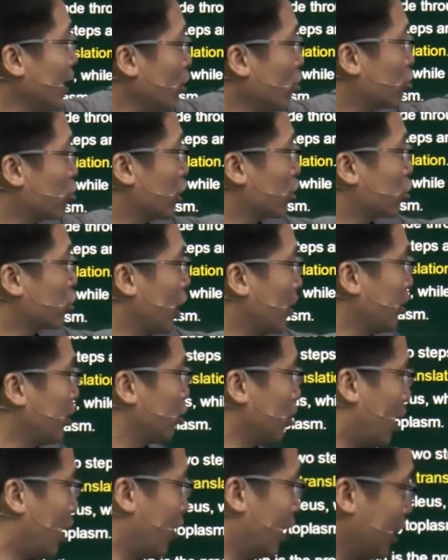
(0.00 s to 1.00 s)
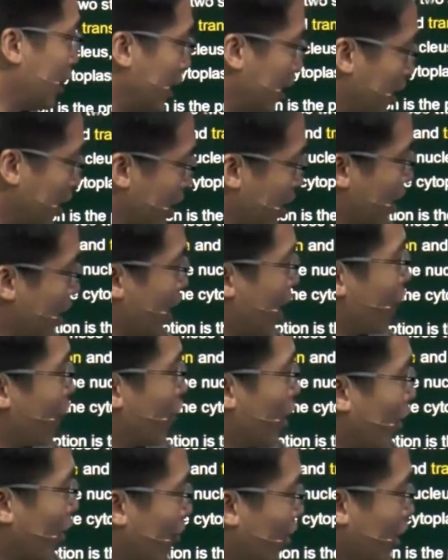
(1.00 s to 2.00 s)
you transcribe it to RNA, and from
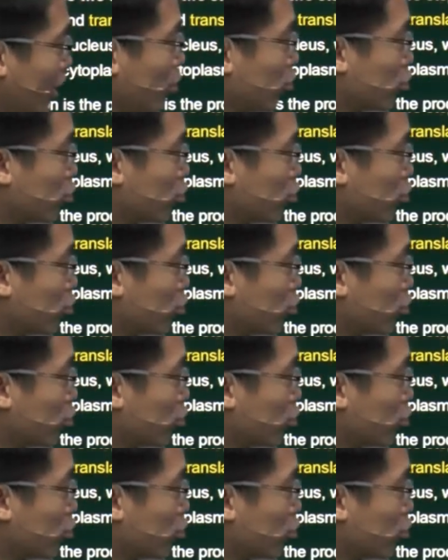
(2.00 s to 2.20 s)
RNA, you